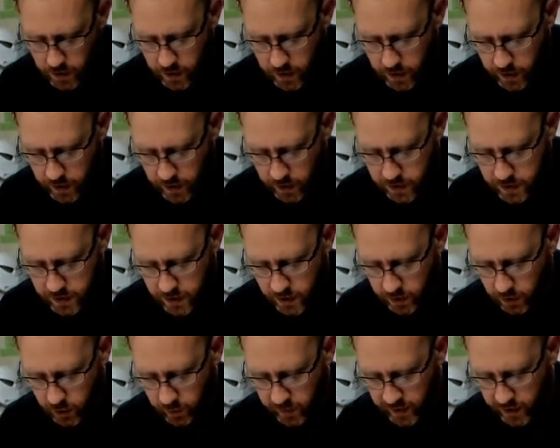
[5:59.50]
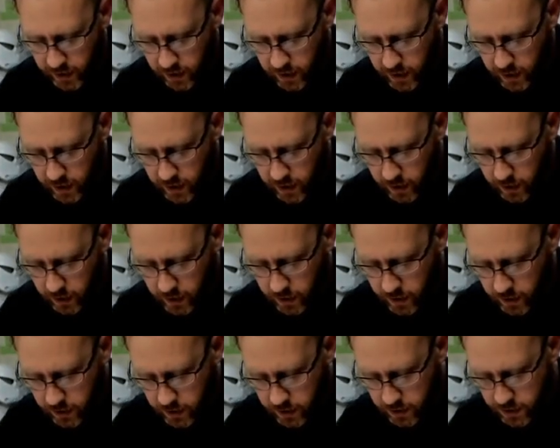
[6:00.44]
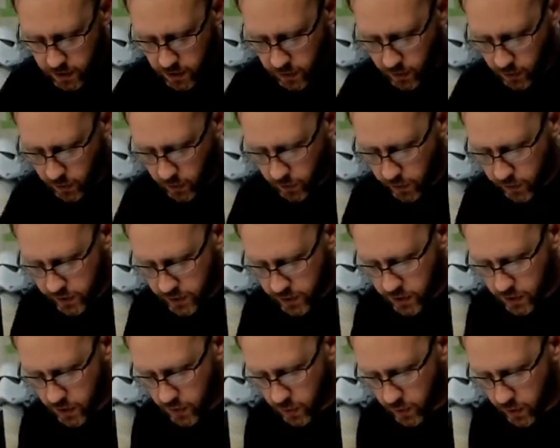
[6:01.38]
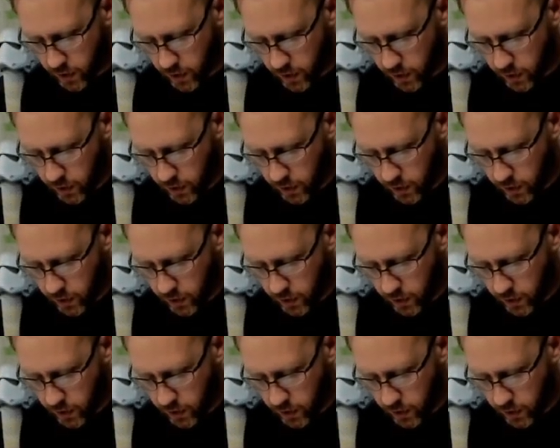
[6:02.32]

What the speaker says: And I see a little bit leaking, so a quick squirt